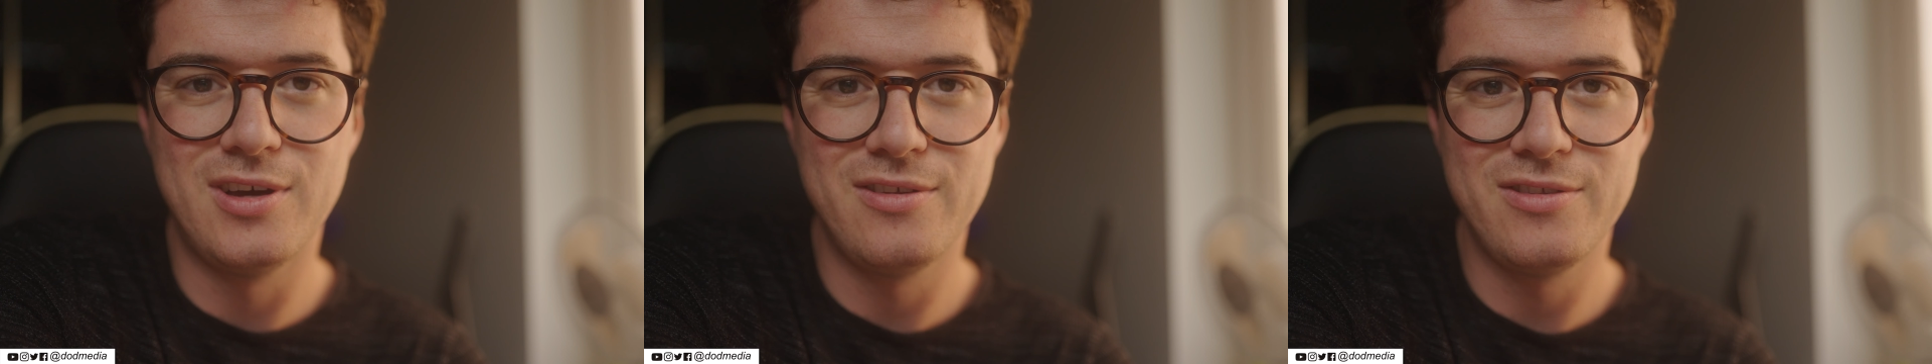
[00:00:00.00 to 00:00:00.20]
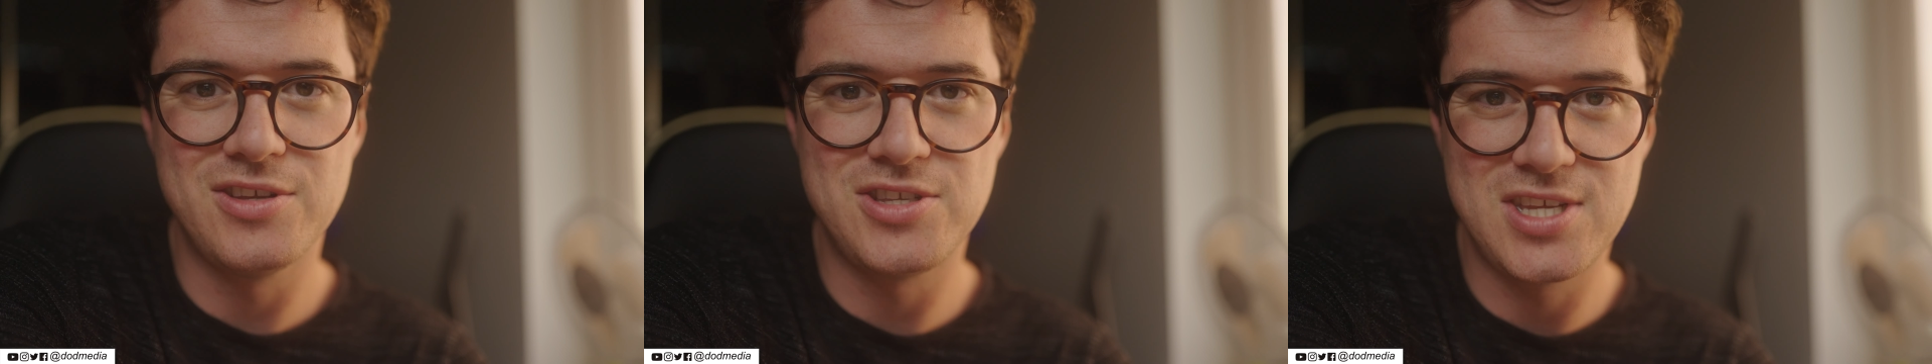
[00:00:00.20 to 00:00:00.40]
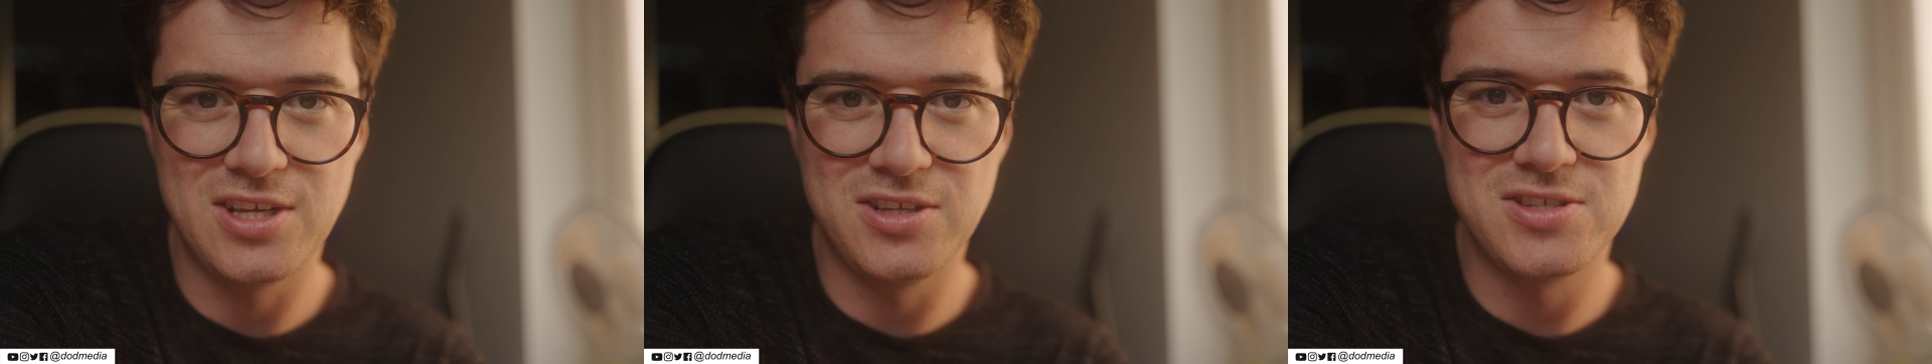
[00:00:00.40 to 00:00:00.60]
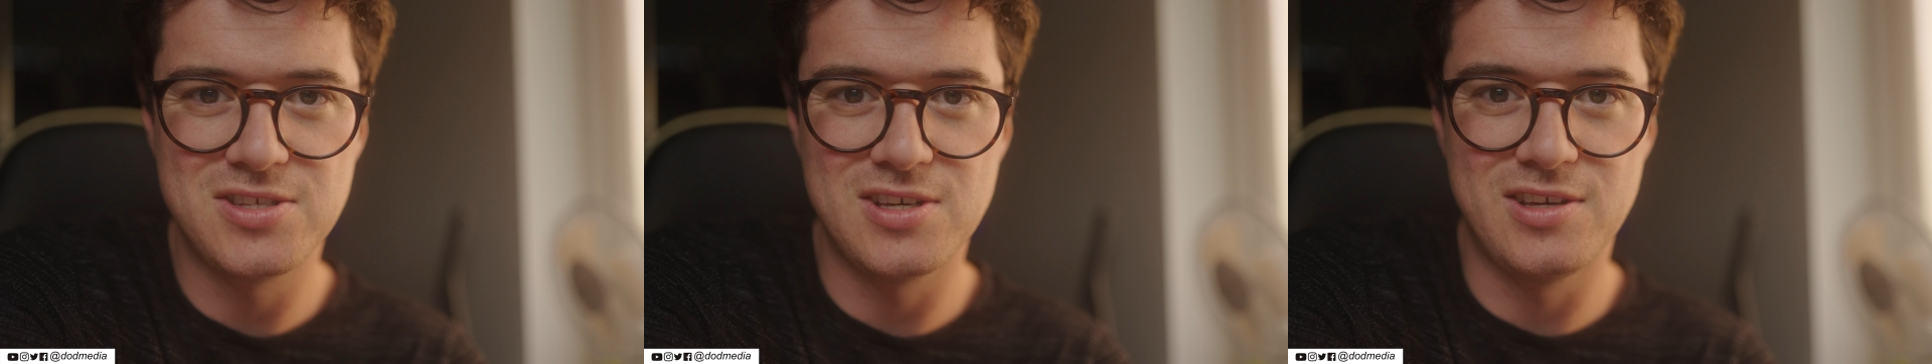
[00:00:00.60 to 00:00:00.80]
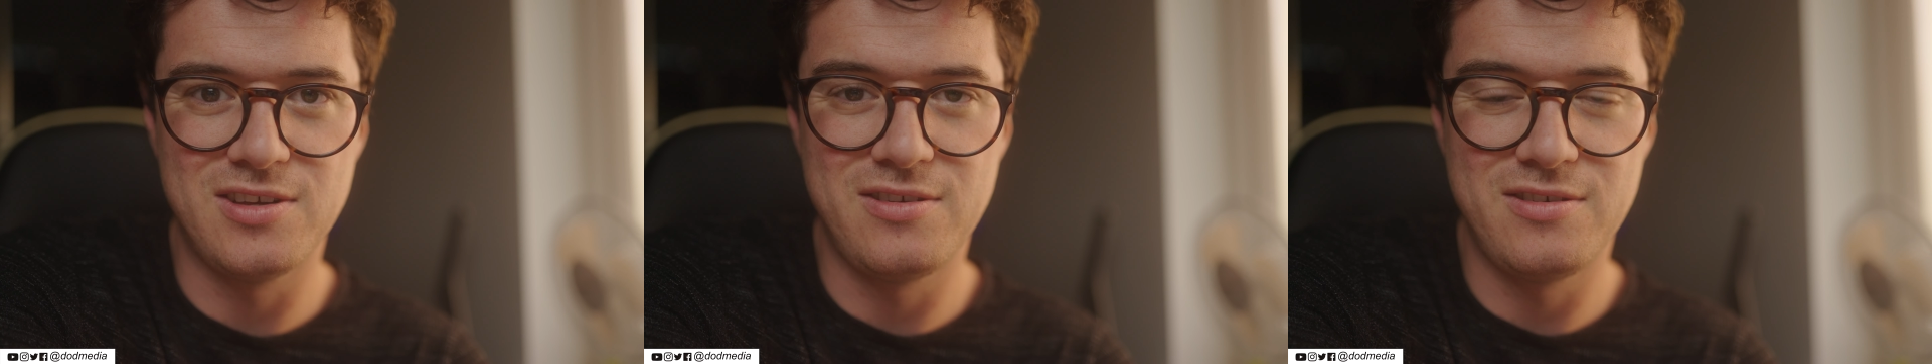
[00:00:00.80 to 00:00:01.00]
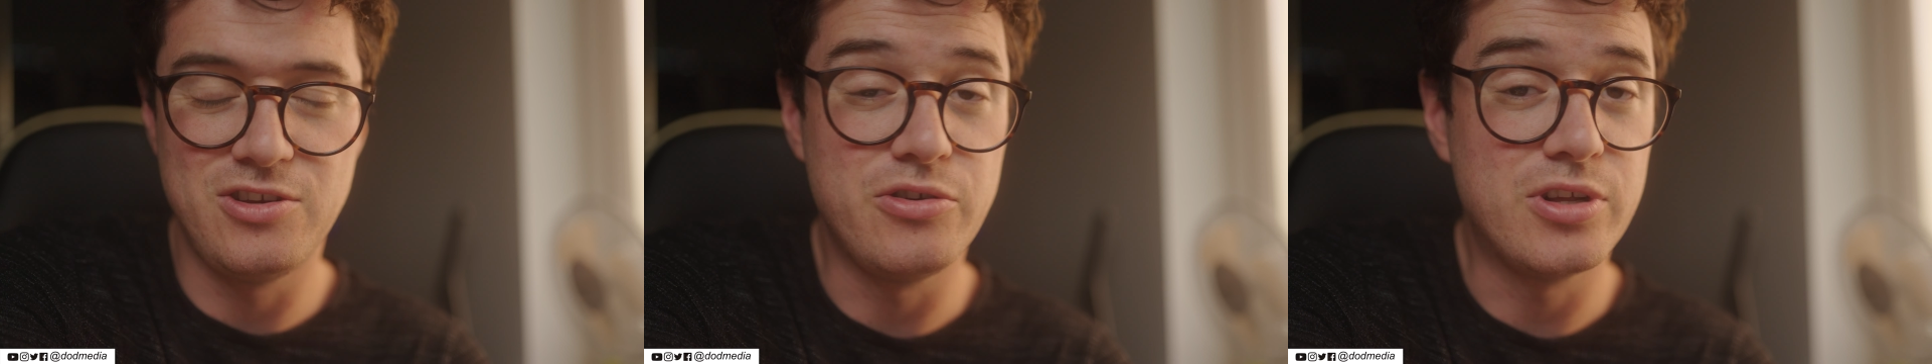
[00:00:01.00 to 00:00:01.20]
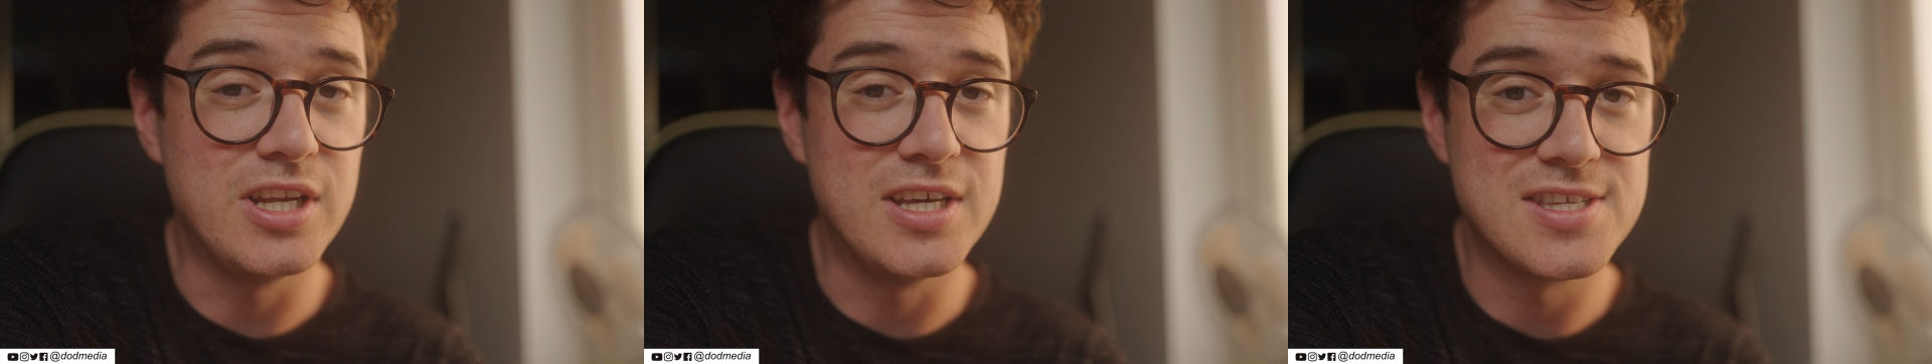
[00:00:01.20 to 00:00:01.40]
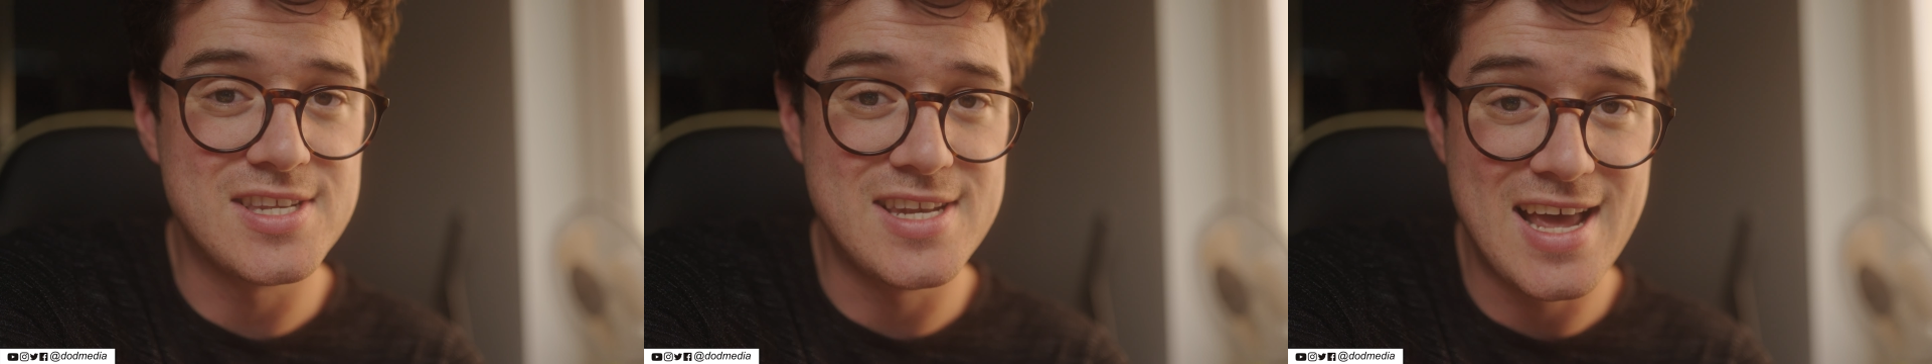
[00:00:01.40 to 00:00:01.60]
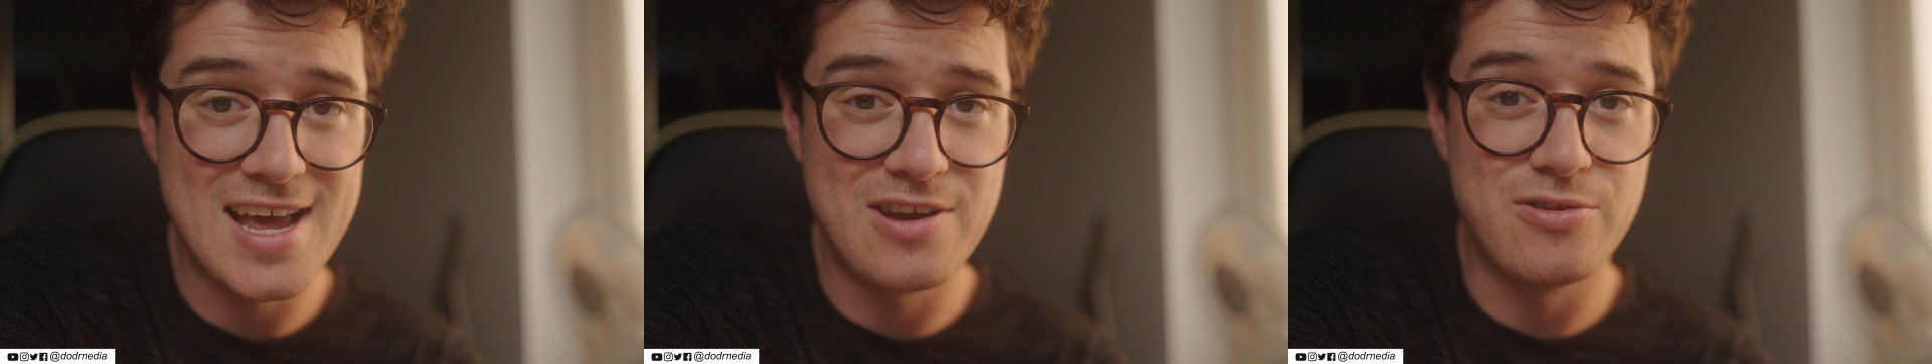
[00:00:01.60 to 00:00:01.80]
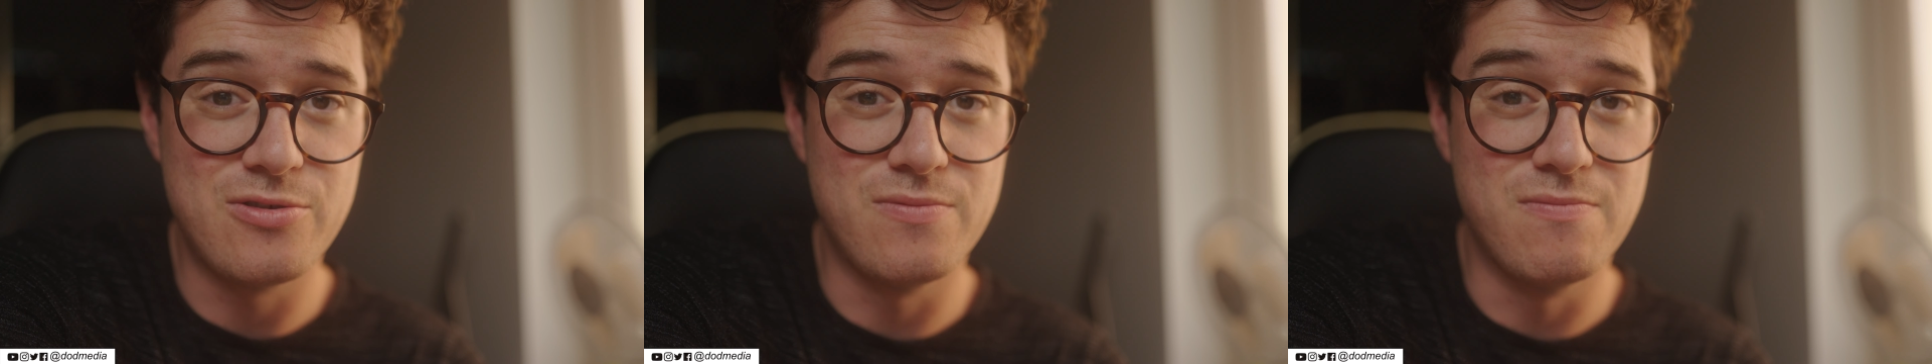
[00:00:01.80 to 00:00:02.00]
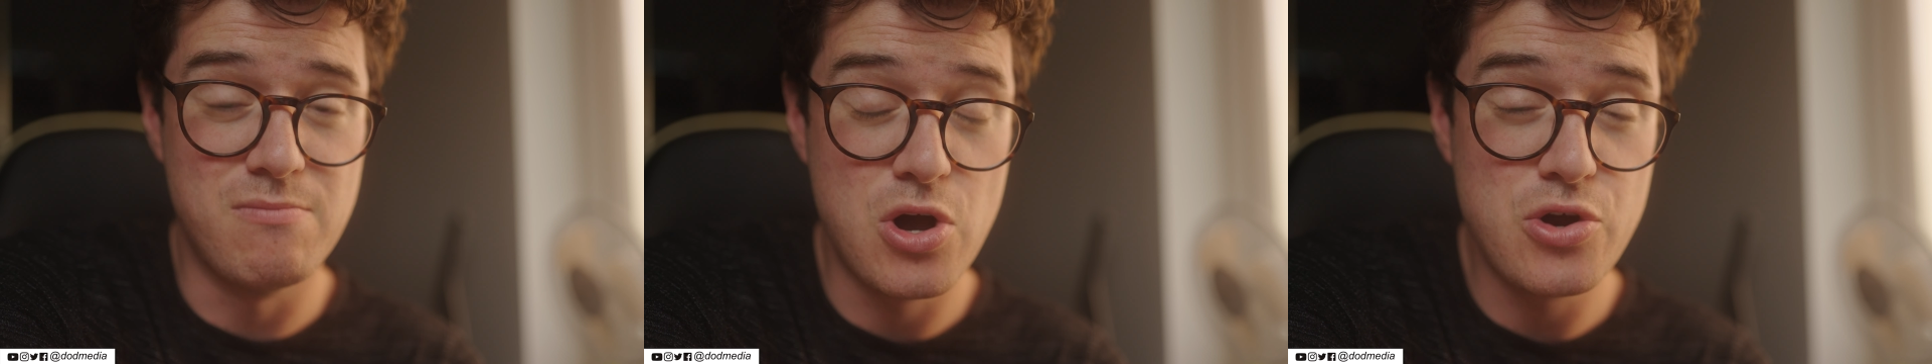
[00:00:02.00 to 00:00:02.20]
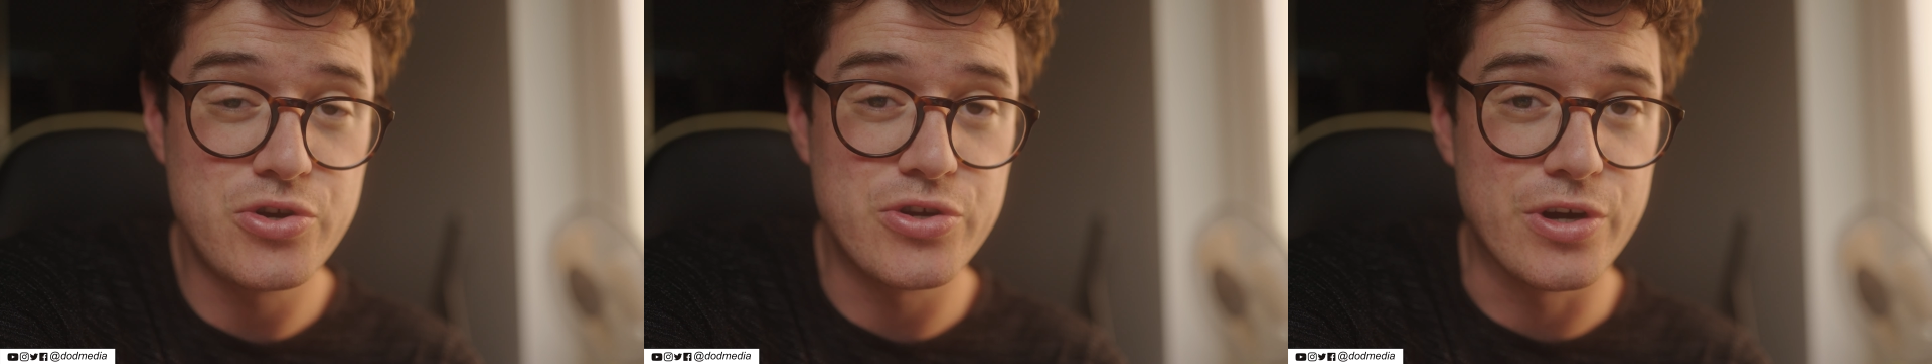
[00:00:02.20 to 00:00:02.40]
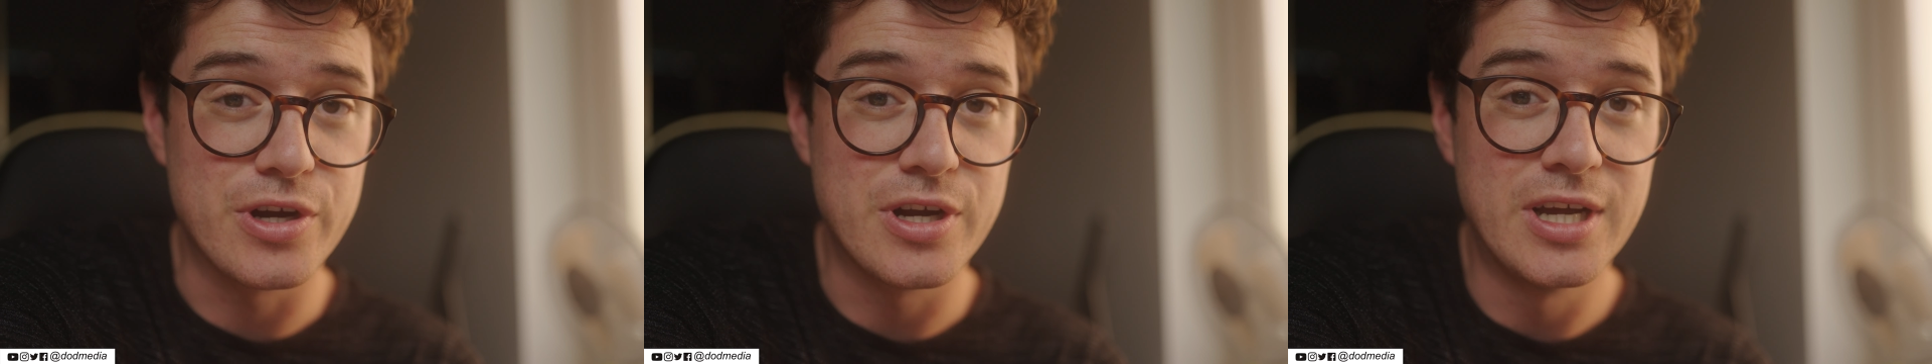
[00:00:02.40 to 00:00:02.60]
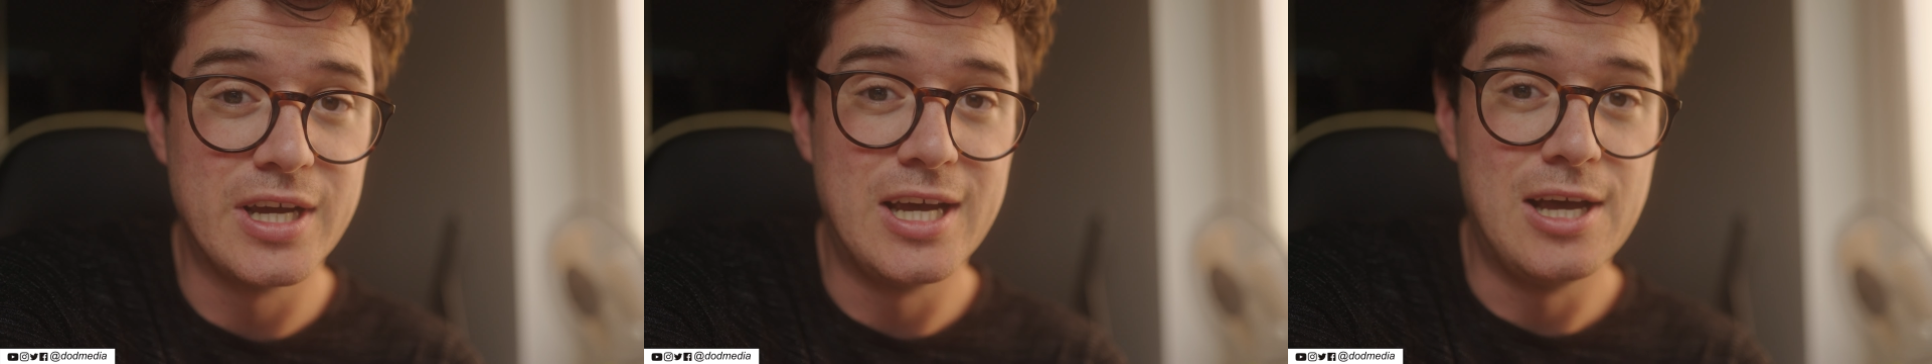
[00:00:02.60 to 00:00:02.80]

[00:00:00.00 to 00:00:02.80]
the Tilta Nucleus Nano motor,